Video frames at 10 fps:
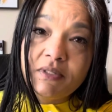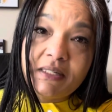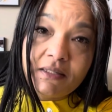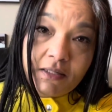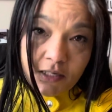
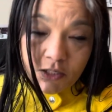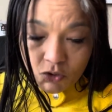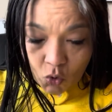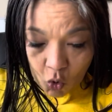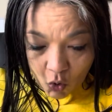is this.
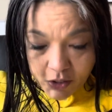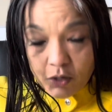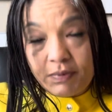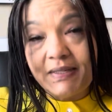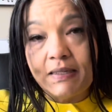Or you're
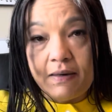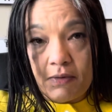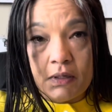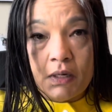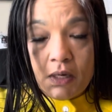receiving,